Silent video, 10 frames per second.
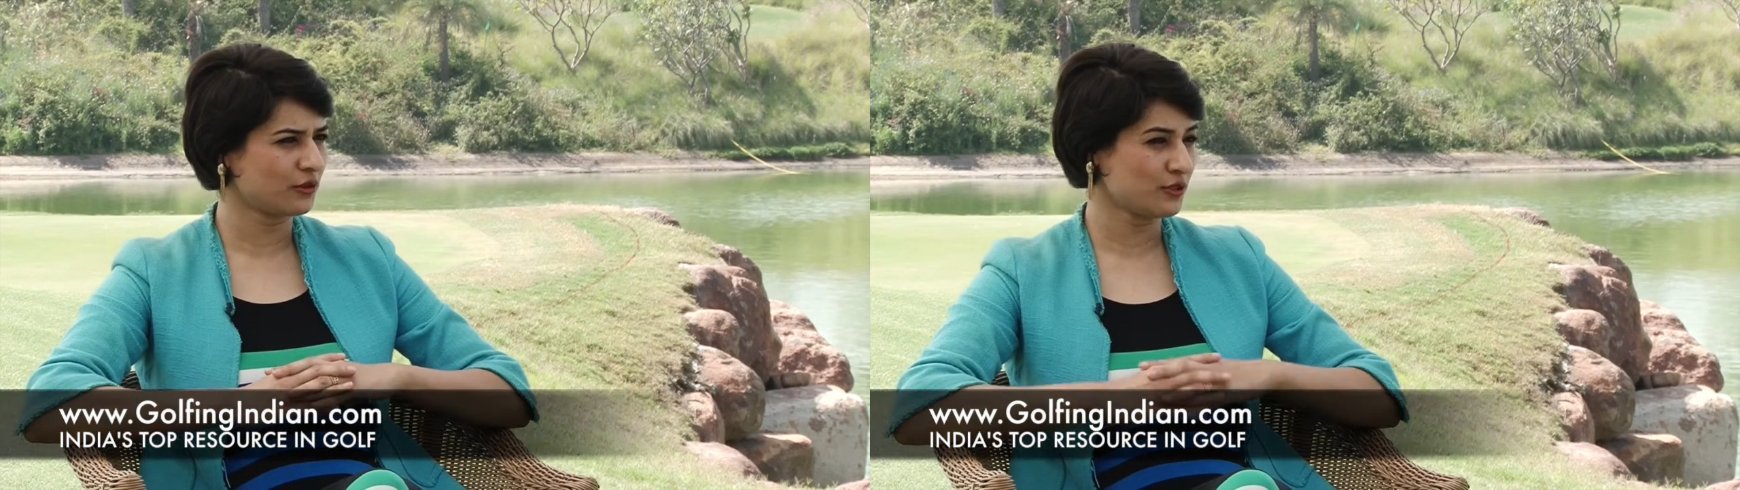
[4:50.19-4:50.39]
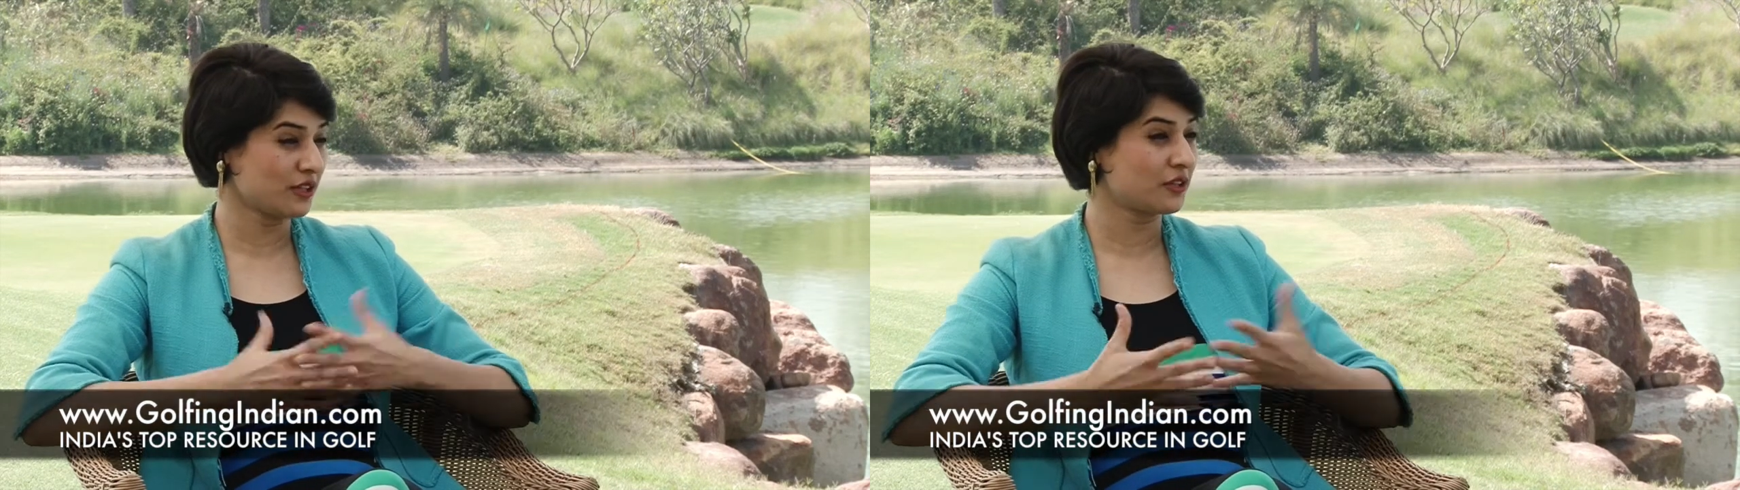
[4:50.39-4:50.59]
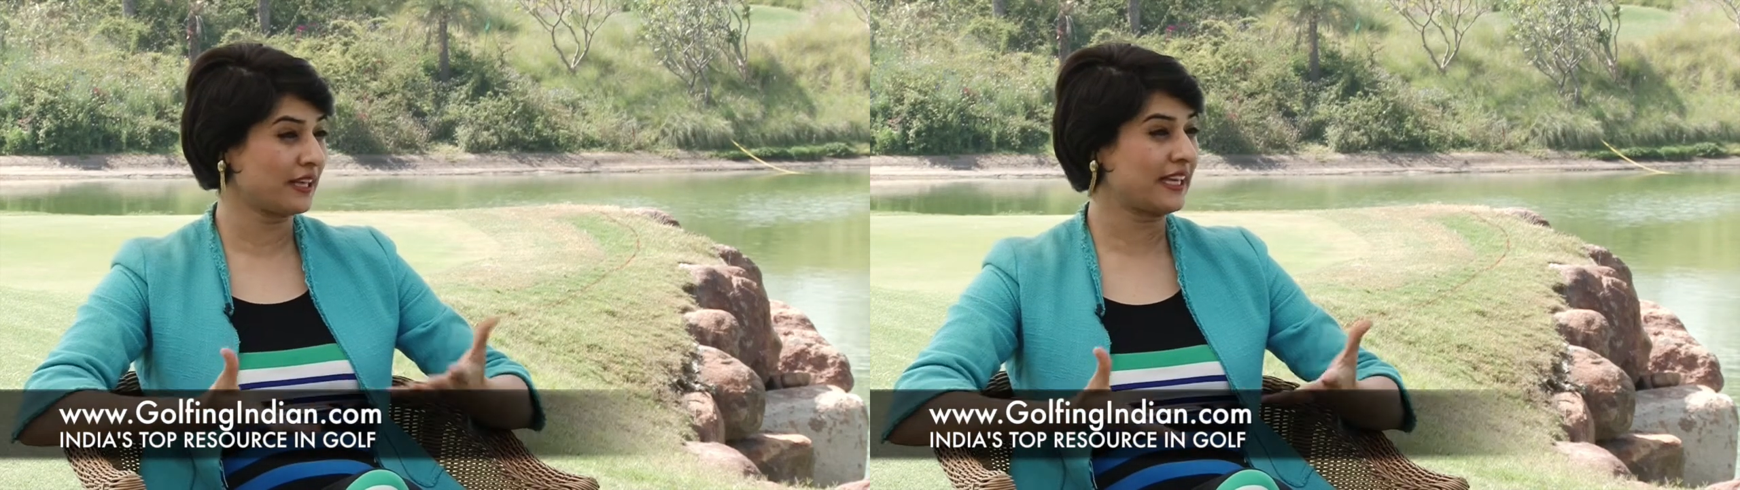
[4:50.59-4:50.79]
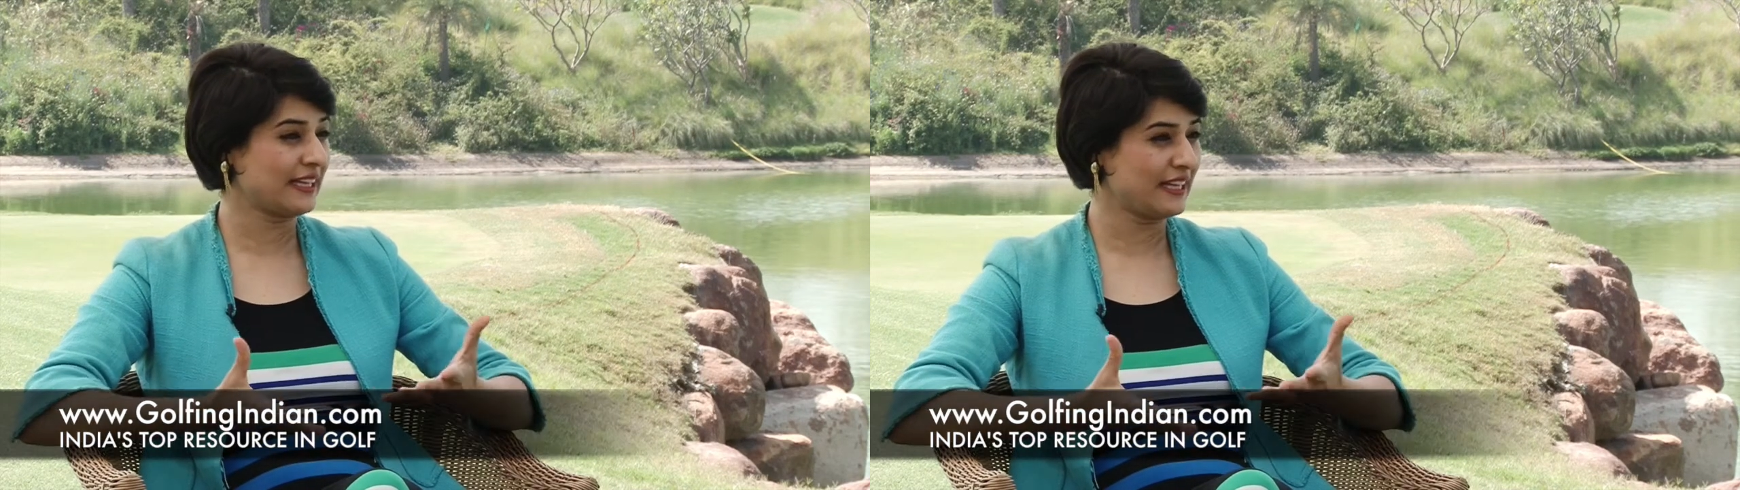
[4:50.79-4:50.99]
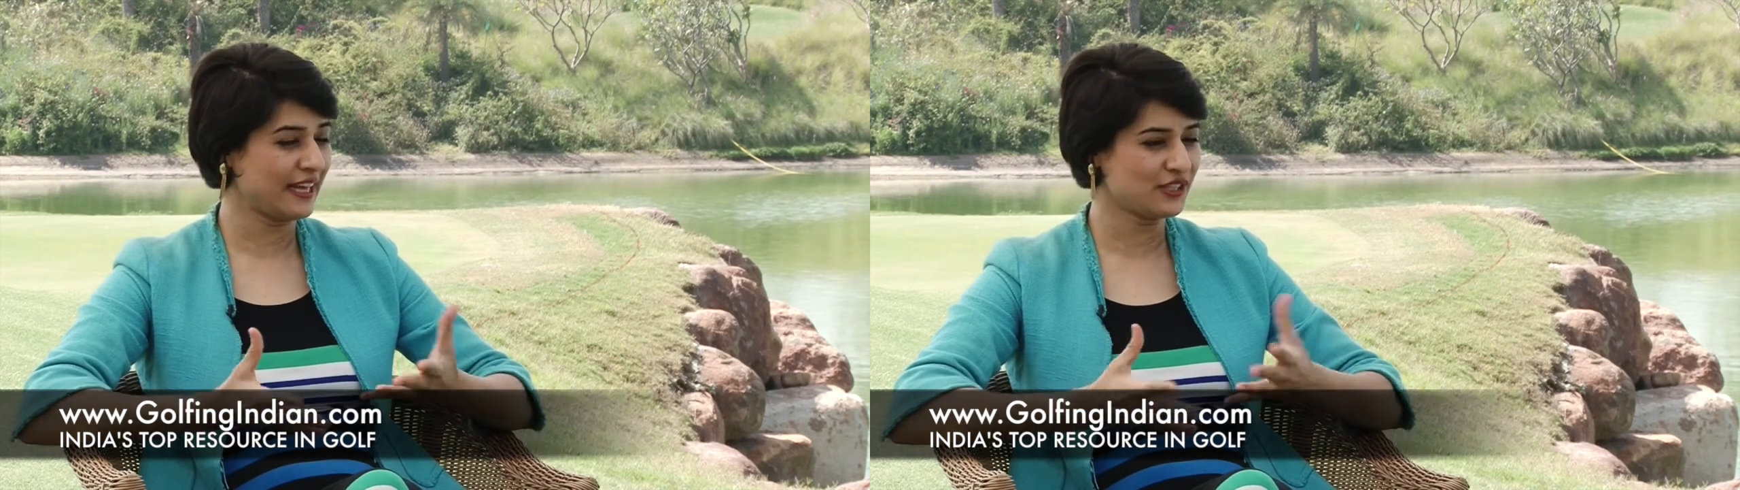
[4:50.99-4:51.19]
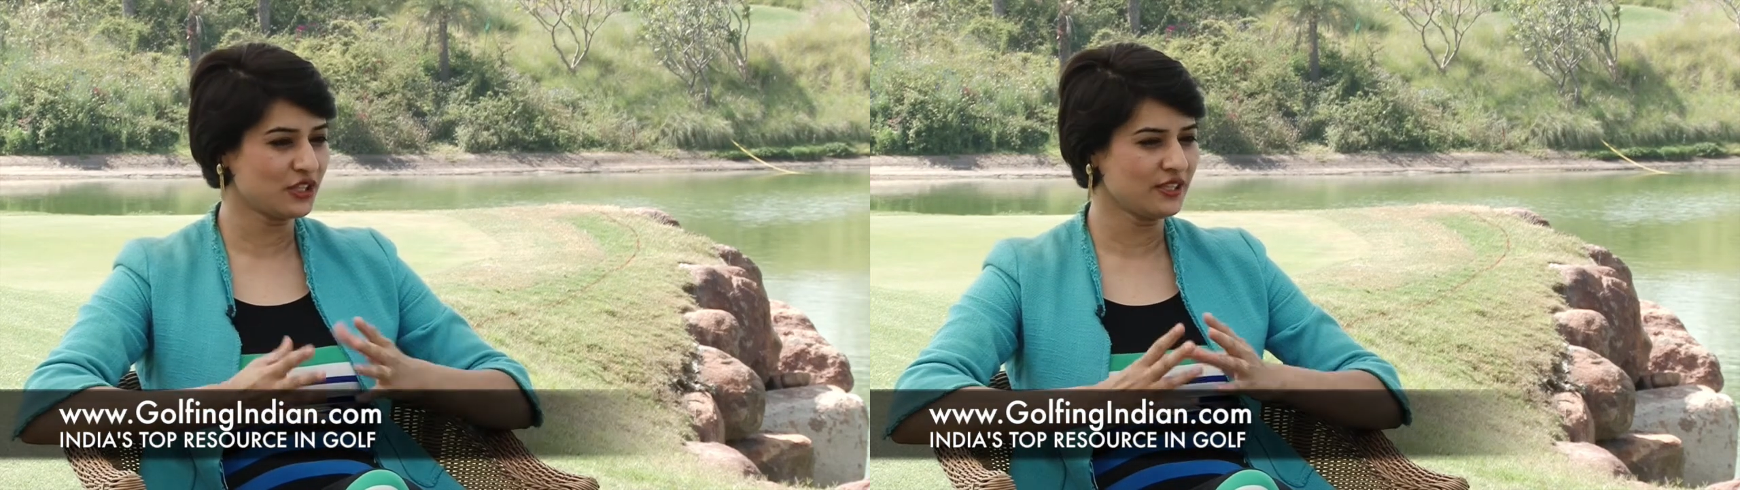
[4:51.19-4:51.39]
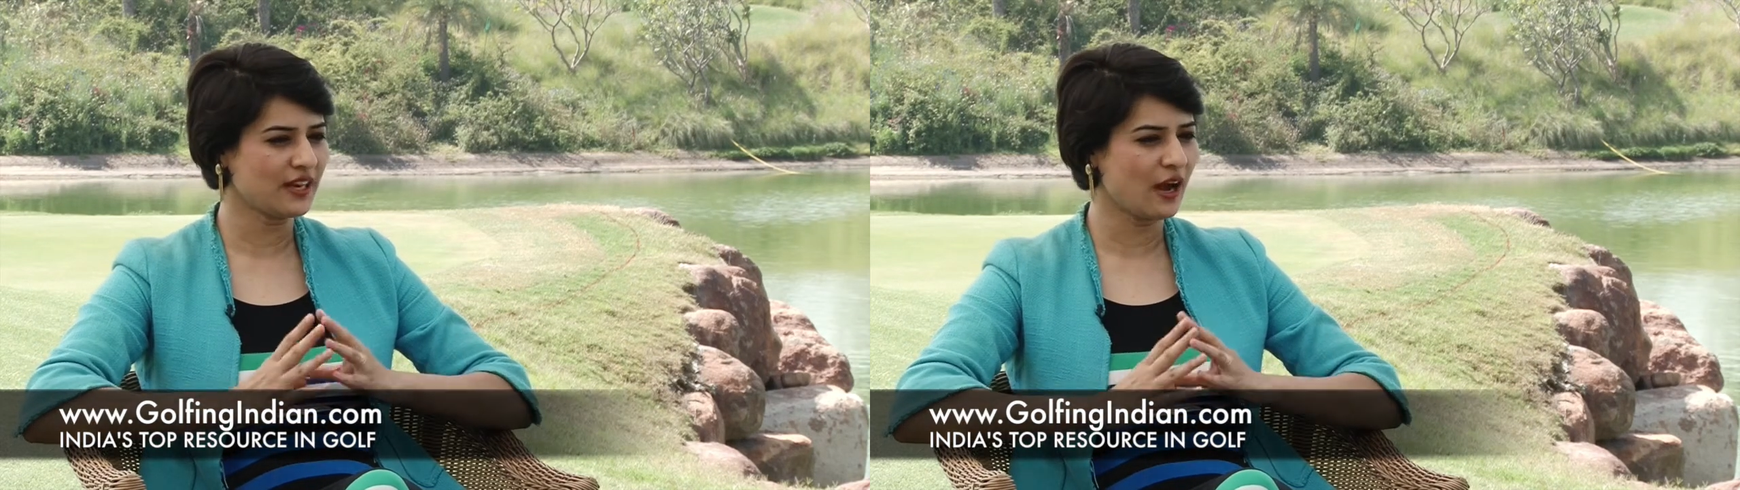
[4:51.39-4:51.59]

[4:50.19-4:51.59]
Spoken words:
who's a cricket legend.